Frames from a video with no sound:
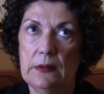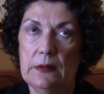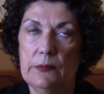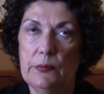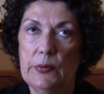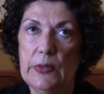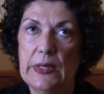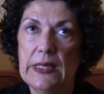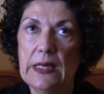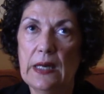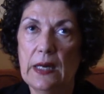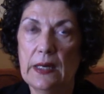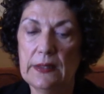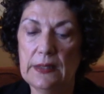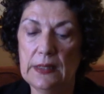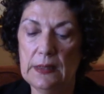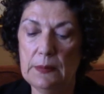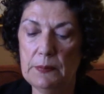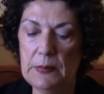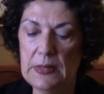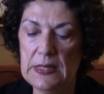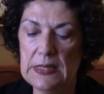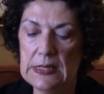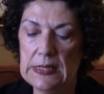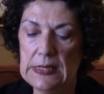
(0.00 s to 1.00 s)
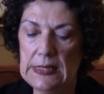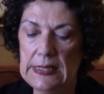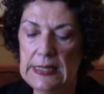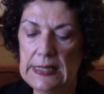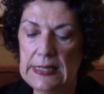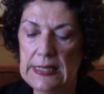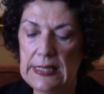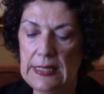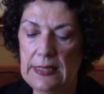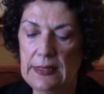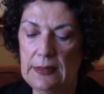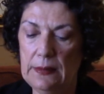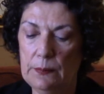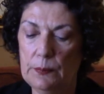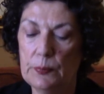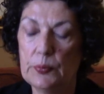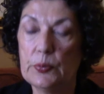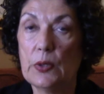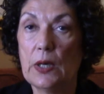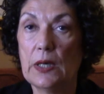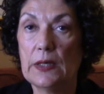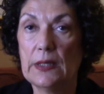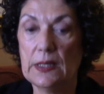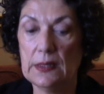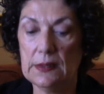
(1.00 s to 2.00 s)
regarding misleading
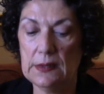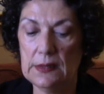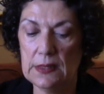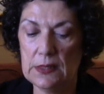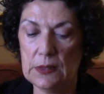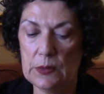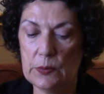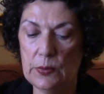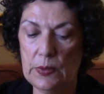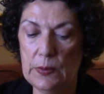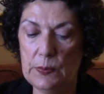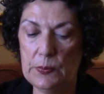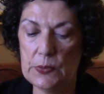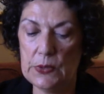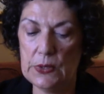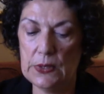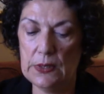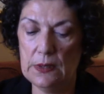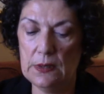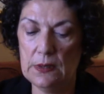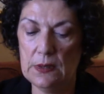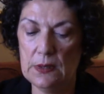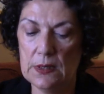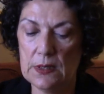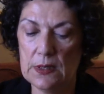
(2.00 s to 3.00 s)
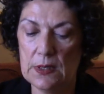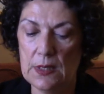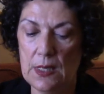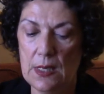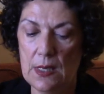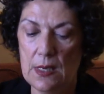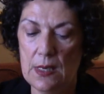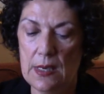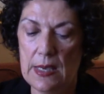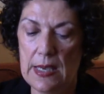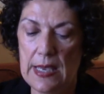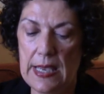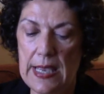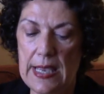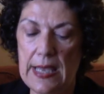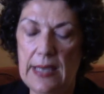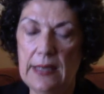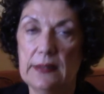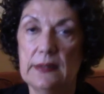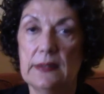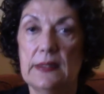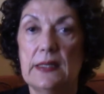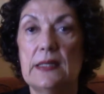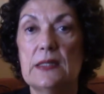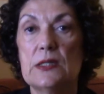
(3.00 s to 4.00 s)
product descriptions,
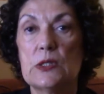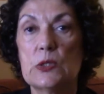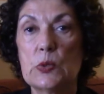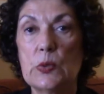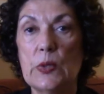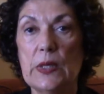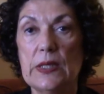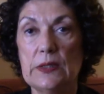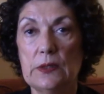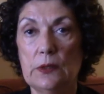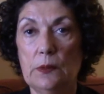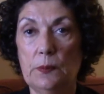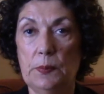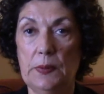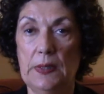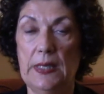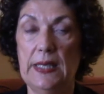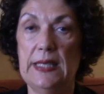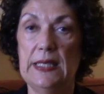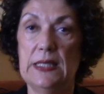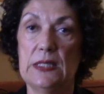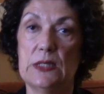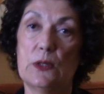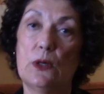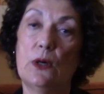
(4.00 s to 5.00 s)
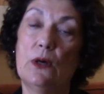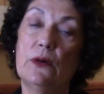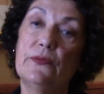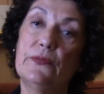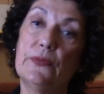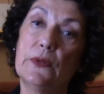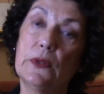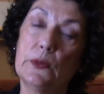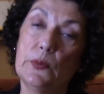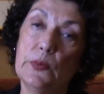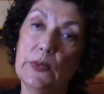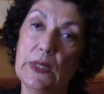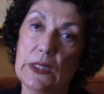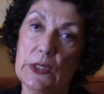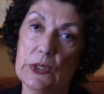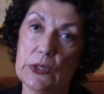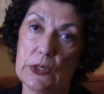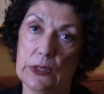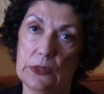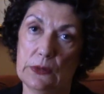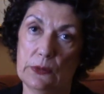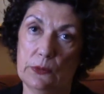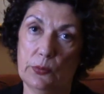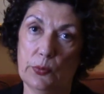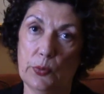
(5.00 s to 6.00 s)
and a stricter place of
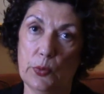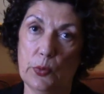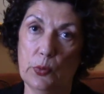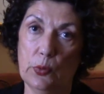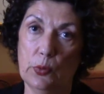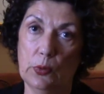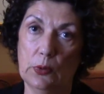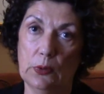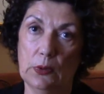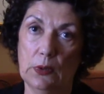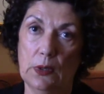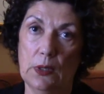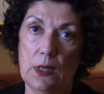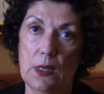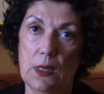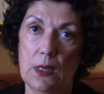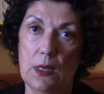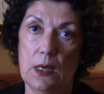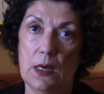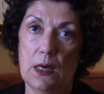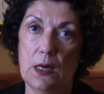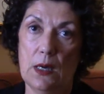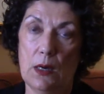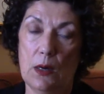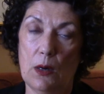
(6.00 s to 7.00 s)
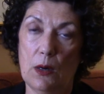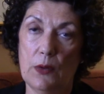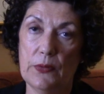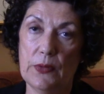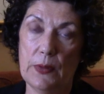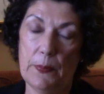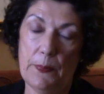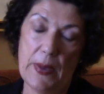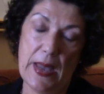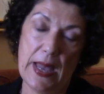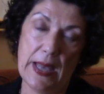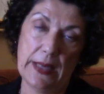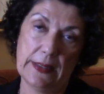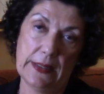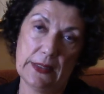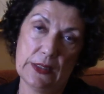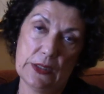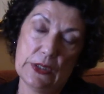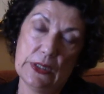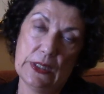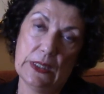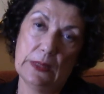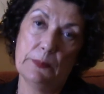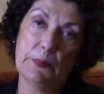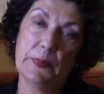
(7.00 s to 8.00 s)
origin rule on the
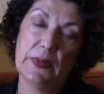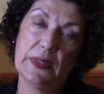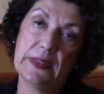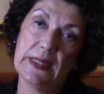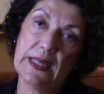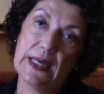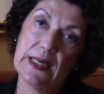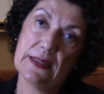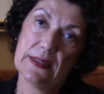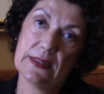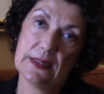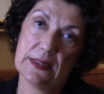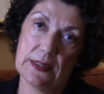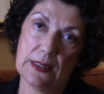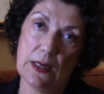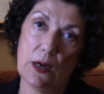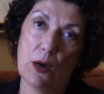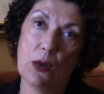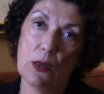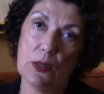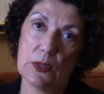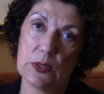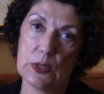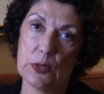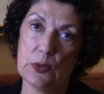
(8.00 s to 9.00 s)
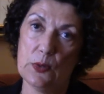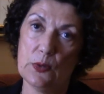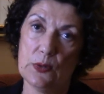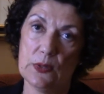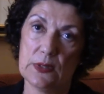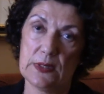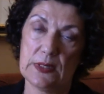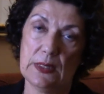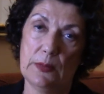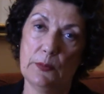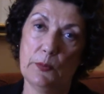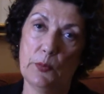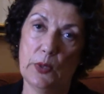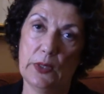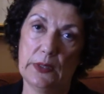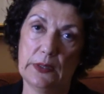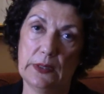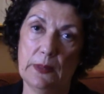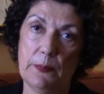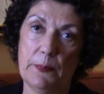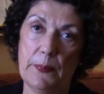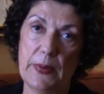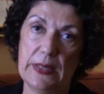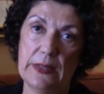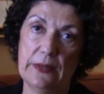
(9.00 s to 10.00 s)
packaging. But that's also
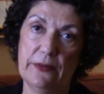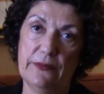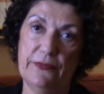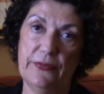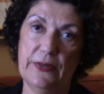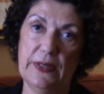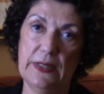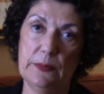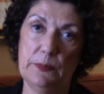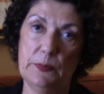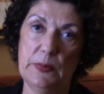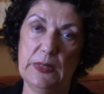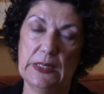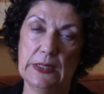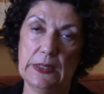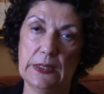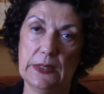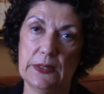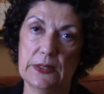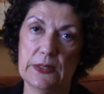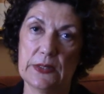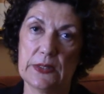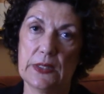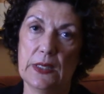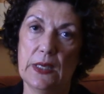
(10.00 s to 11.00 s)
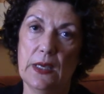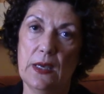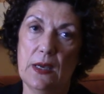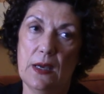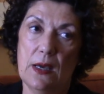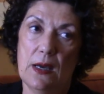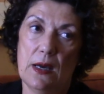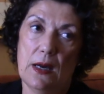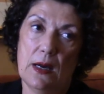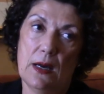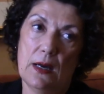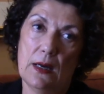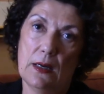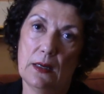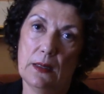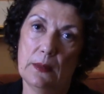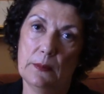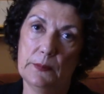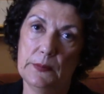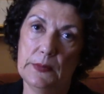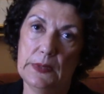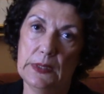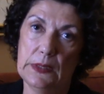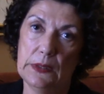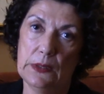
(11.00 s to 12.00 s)
somewhat a benefit, because
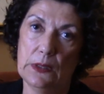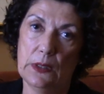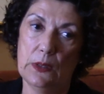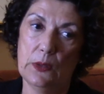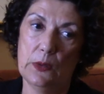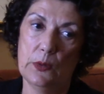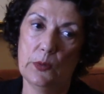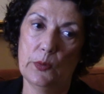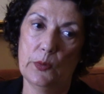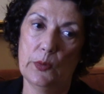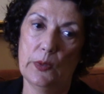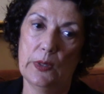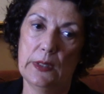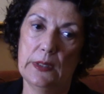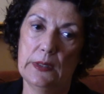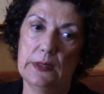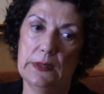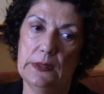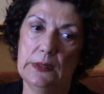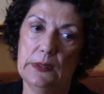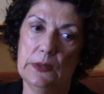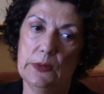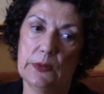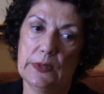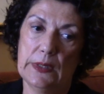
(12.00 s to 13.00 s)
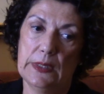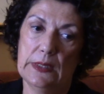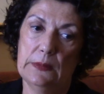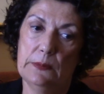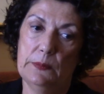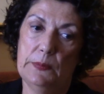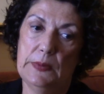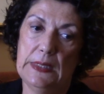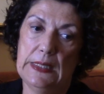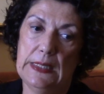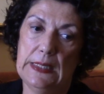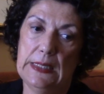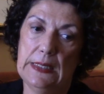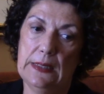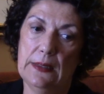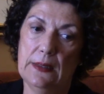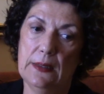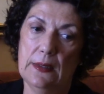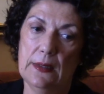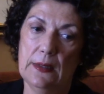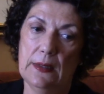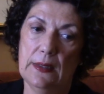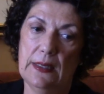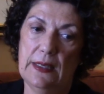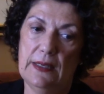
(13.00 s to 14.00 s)
you know, you can be,
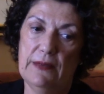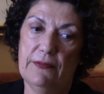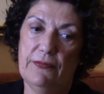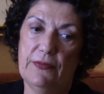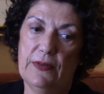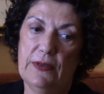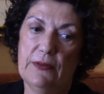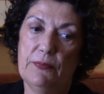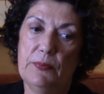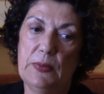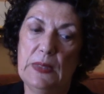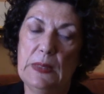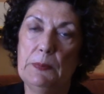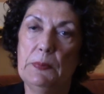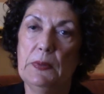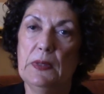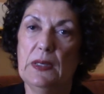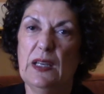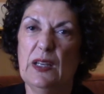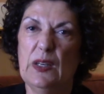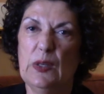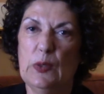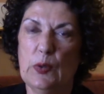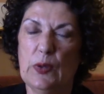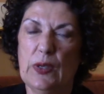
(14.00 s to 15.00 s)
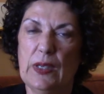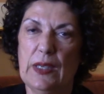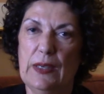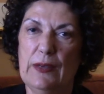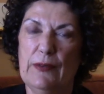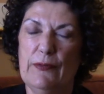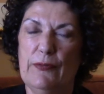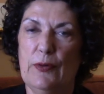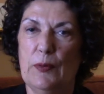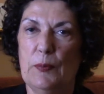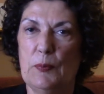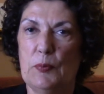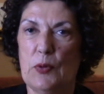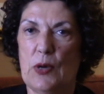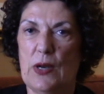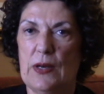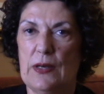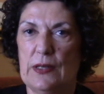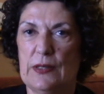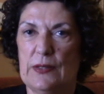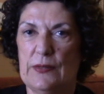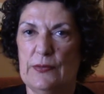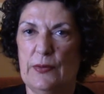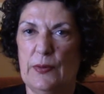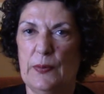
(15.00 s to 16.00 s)
if people are looking for
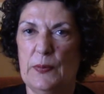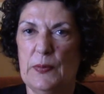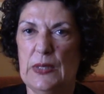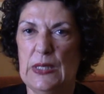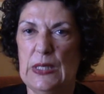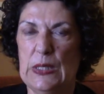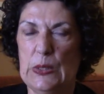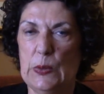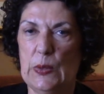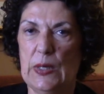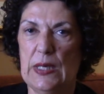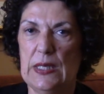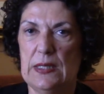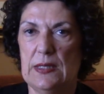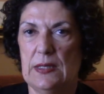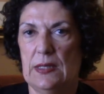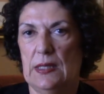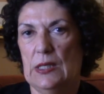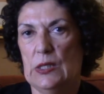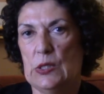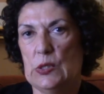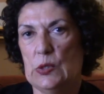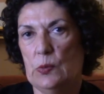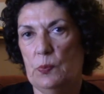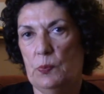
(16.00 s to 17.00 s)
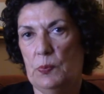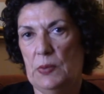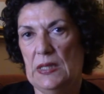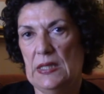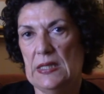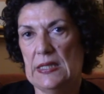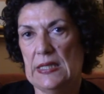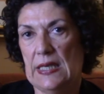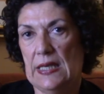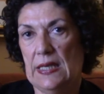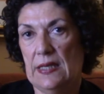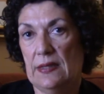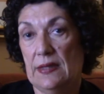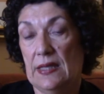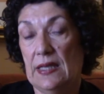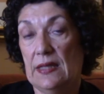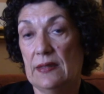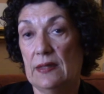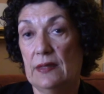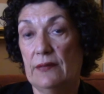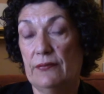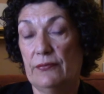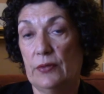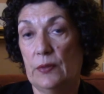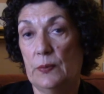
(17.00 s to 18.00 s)
products from the US, it should be said
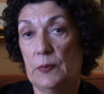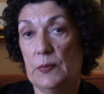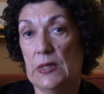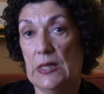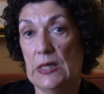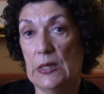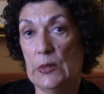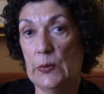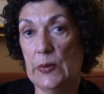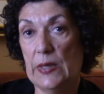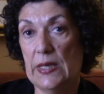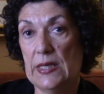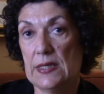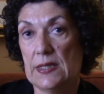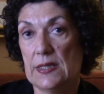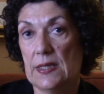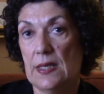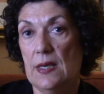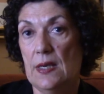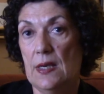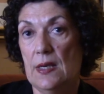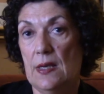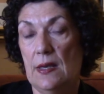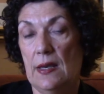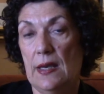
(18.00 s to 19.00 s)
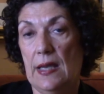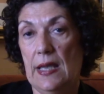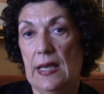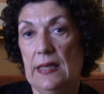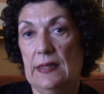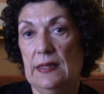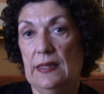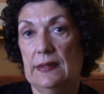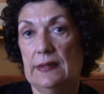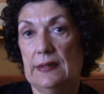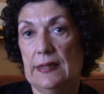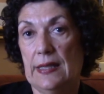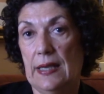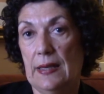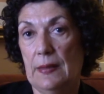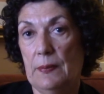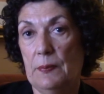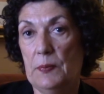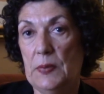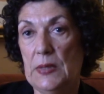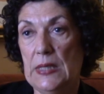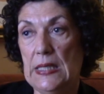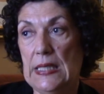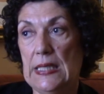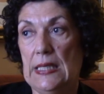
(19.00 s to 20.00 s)
that they're from the US, and it
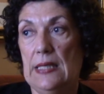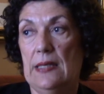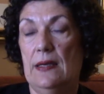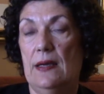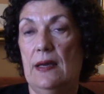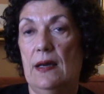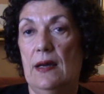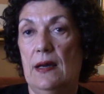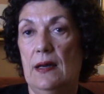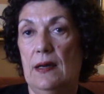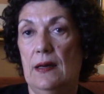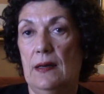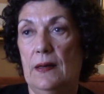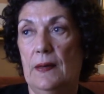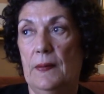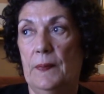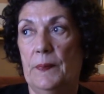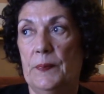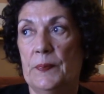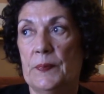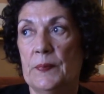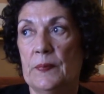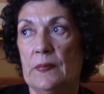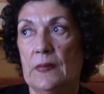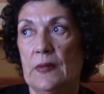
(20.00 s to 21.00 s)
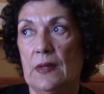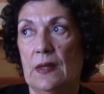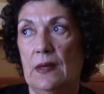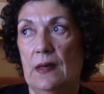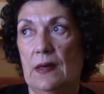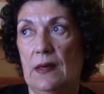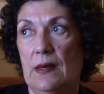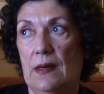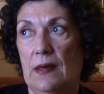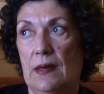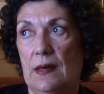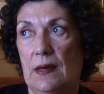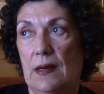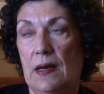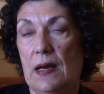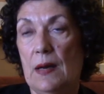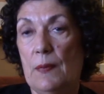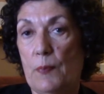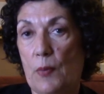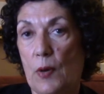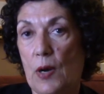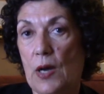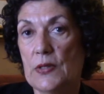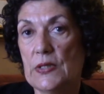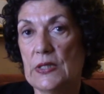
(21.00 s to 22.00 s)
can be a
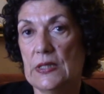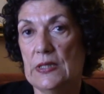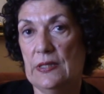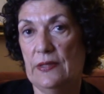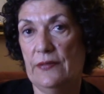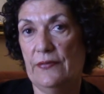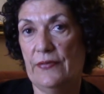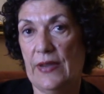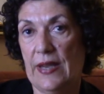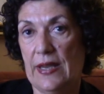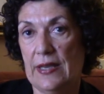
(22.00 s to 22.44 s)
positive